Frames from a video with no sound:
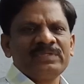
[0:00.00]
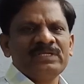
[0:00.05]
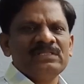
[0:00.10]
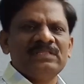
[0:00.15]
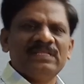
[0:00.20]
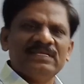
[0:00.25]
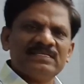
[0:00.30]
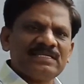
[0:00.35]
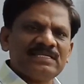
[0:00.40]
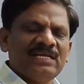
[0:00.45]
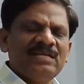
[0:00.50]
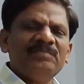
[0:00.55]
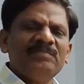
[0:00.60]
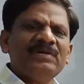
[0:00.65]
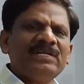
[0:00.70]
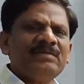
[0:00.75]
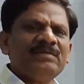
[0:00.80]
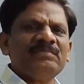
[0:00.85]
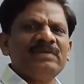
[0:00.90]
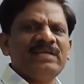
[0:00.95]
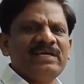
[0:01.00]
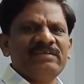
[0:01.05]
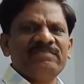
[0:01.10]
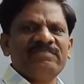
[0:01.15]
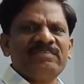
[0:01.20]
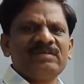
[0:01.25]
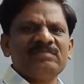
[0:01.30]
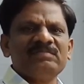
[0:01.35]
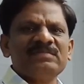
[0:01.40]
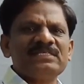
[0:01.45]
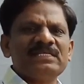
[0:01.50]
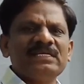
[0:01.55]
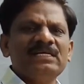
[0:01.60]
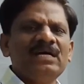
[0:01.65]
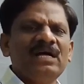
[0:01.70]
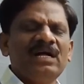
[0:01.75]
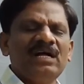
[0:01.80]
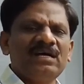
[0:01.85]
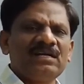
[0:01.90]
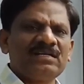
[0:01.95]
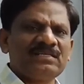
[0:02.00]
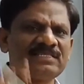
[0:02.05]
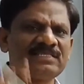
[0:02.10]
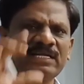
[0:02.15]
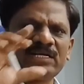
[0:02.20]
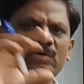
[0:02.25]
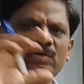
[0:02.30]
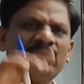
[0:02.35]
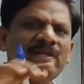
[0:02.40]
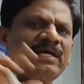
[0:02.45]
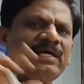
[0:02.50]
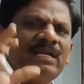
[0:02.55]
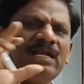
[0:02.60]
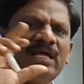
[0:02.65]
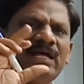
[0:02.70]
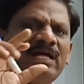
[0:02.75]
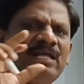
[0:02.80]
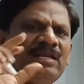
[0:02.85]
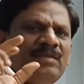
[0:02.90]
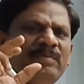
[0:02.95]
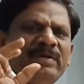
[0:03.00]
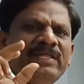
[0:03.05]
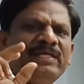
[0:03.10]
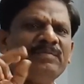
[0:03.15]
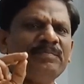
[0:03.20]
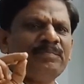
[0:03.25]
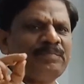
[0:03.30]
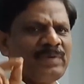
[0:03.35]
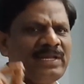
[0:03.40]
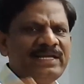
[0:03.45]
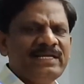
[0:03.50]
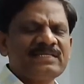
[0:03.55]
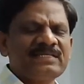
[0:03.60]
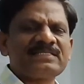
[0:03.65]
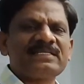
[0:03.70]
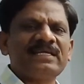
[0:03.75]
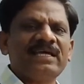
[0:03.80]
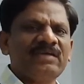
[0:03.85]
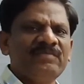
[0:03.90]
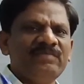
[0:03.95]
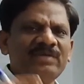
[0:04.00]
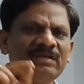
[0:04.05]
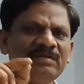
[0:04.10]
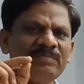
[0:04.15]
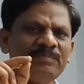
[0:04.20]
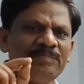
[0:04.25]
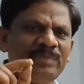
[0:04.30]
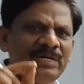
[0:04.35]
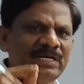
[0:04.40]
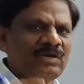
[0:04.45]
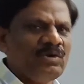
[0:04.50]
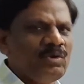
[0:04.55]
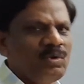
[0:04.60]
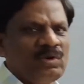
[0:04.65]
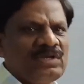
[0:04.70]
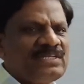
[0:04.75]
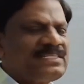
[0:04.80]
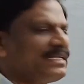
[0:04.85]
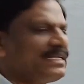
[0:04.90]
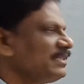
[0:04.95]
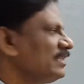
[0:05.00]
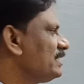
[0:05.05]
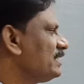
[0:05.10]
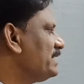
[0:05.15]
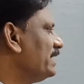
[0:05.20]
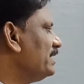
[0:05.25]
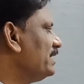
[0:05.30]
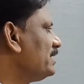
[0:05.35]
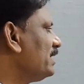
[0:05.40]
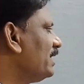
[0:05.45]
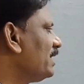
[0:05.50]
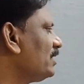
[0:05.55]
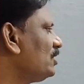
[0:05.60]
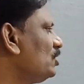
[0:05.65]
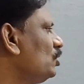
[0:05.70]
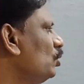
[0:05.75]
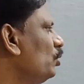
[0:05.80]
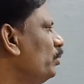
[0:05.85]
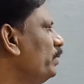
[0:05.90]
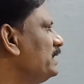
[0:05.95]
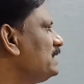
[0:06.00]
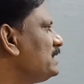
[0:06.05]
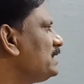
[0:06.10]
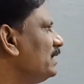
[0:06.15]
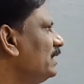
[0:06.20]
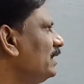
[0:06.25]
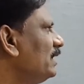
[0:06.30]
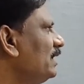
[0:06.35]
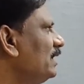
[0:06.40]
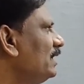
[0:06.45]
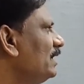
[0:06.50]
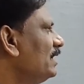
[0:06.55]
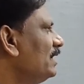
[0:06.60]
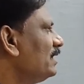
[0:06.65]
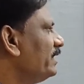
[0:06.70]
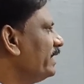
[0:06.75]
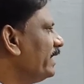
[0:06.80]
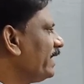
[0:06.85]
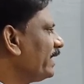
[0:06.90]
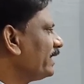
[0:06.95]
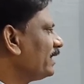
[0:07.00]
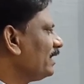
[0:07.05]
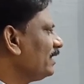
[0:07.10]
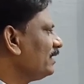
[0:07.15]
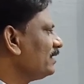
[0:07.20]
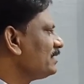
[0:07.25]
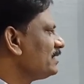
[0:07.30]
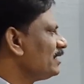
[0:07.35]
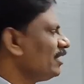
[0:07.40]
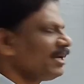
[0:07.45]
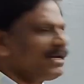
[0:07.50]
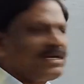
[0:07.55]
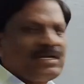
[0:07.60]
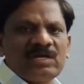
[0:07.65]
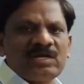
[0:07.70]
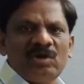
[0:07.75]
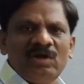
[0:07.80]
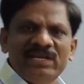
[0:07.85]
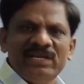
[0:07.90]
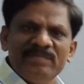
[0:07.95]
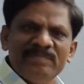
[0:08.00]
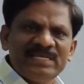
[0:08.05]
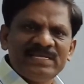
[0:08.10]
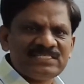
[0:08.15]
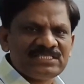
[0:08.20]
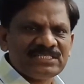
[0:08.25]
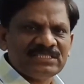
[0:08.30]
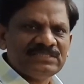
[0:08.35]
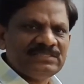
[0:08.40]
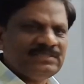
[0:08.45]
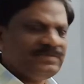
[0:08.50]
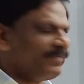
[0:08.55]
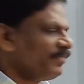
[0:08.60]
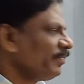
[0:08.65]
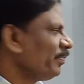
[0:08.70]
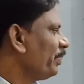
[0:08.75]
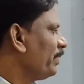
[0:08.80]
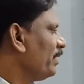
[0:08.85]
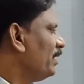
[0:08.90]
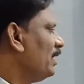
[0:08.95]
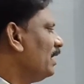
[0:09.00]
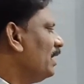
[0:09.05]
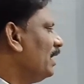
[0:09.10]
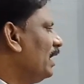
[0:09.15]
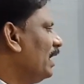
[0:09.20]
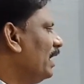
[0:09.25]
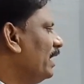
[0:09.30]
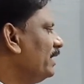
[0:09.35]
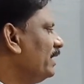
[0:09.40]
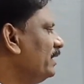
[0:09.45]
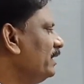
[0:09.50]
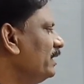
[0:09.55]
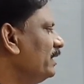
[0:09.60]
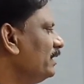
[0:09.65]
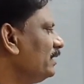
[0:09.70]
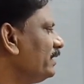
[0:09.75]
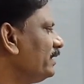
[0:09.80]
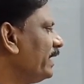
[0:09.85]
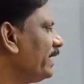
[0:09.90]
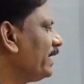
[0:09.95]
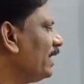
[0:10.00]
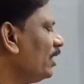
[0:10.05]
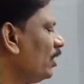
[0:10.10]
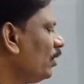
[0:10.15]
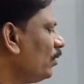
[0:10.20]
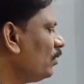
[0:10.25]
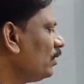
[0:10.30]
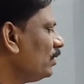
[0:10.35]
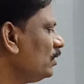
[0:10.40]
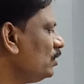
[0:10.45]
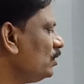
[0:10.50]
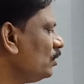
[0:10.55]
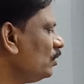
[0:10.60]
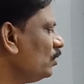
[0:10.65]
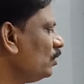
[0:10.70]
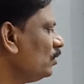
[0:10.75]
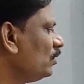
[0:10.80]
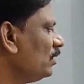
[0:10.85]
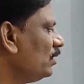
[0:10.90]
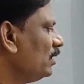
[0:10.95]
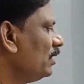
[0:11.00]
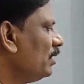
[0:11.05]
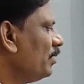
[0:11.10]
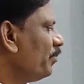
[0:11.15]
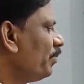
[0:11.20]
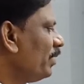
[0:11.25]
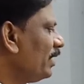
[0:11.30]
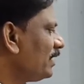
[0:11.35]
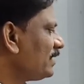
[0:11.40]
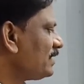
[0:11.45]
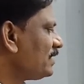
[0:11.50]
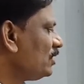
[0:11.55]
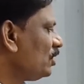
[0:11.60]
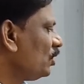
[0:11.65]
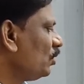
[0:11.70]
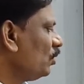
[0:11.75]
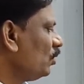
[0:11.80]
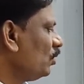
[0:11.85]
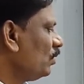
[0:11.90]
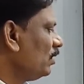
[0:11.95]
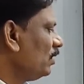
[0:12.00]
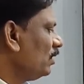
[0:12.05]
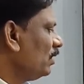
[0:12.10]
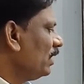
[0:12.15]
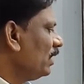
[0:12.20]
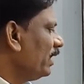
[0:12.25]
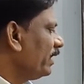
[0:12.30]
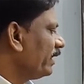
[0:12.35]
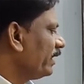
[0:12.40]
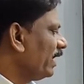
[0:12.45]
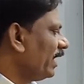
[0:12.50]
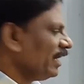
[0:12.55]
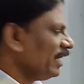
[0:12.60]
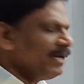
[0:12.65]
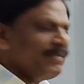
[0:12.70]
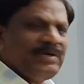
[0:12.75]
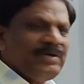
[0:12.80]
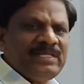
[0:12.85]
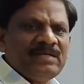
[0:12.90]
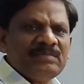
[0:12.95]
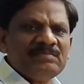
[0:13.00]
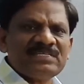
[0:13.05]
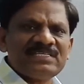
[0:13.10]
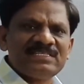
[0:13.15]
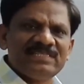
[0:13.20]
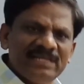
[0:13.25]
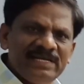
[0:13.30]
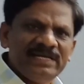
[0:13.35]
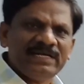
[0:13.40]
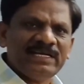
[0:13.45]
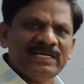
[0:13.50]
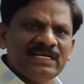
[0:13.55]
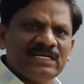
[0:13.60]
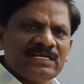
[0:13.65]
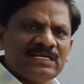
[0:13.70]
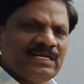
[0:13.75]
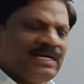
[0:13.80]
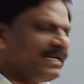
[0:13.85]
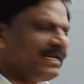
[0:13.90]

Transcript: These aluminium diaphragms are circular aluminium plates having pinholes at the center through which the electrons are collimated, and they are allowed to pass through an aluminium cylinder